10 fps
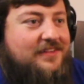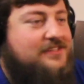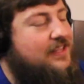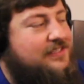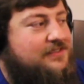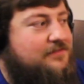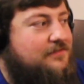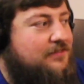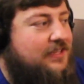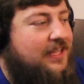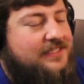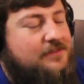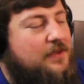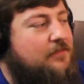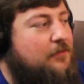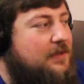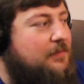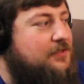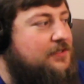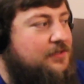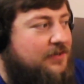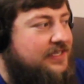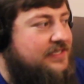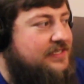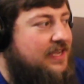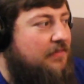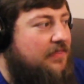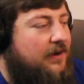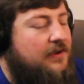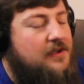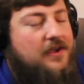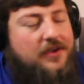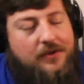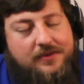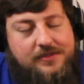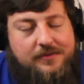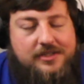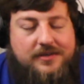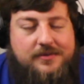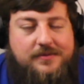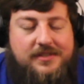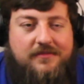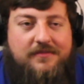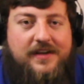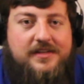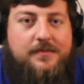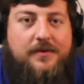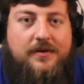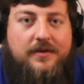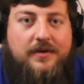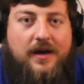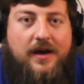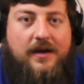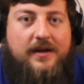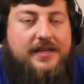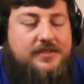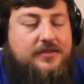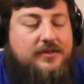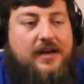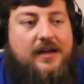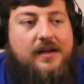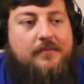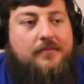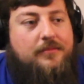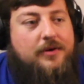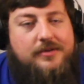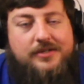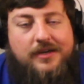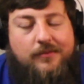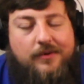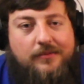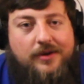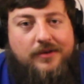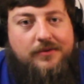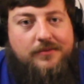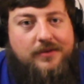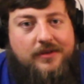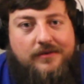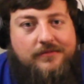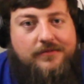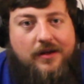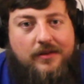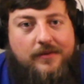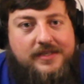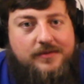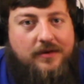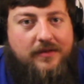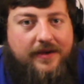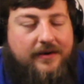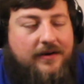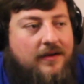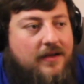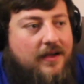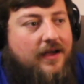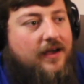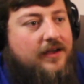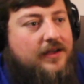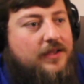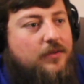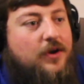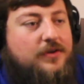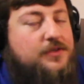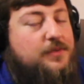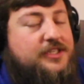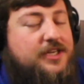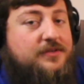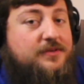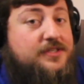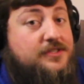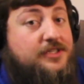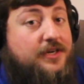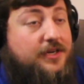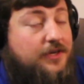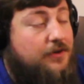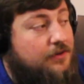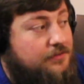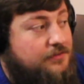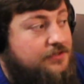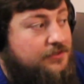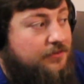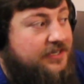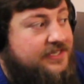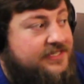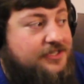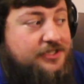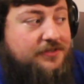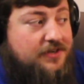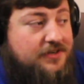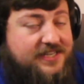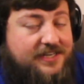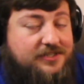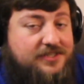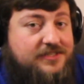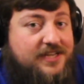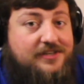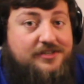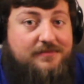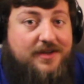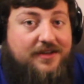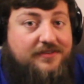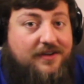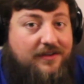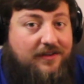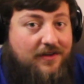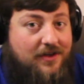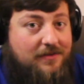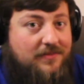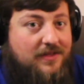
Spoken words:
There's lots of different people's stories out there. You can also reach out to us on Facebook, Instagram, pretty much anywhere where you can follow us. We're there. You can also reach out to us and share your own stories at shelteredsage shelteredsages@gmail.com.